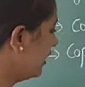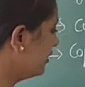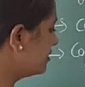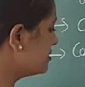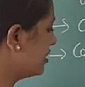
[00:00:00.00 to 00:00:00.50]
the
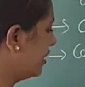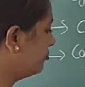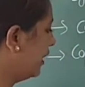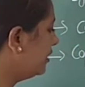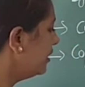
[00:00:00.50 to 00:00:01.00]
next
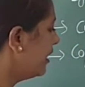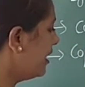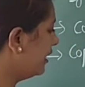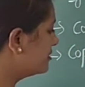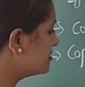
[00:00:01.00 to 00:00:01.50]

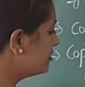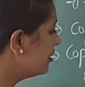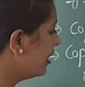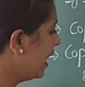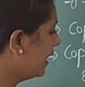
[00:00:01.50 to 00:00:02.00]
statement, x
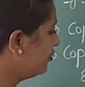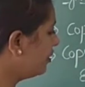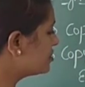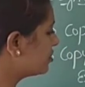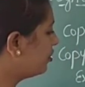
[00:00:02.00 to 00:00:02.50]
a2
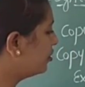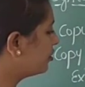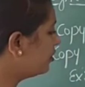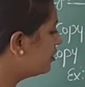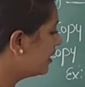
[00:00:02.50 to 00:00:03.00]
is equal
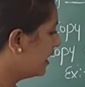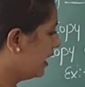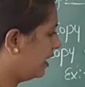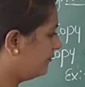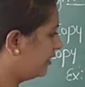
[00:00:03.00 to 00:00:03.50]
to
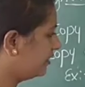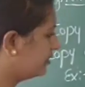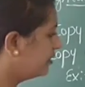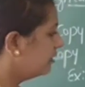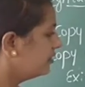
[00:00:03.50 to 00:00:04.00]

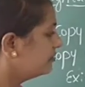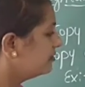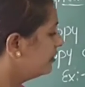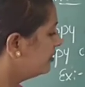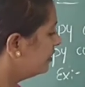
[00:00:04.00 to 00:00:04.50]
a1.
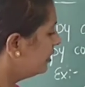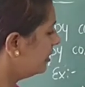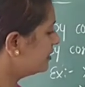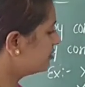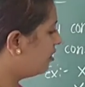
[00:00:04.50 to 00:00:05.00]

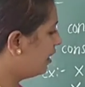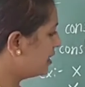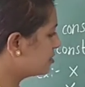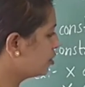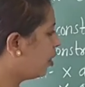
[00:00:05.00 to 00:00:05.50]
It is called
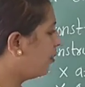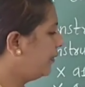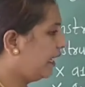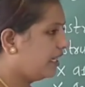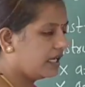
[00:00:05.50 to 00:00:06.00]
as
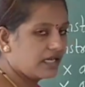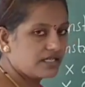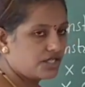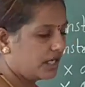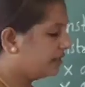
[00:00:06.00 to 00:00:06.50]
copy
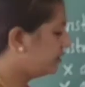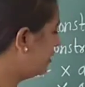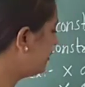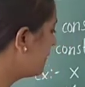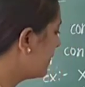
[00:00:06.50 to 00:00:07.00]

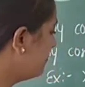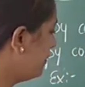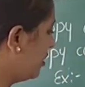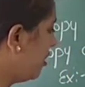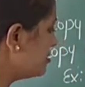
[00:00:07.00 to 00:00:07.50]
constructor
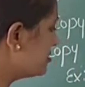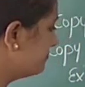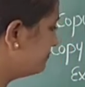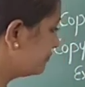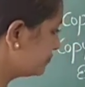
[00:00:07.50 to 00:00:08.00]
because
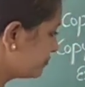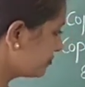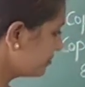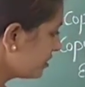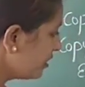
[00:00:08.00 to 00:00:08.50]

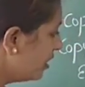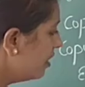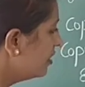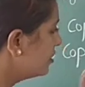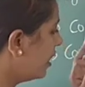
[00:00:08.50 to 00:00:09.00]

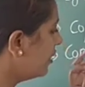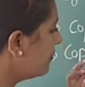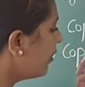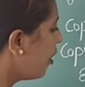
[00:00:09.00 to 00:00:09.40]
the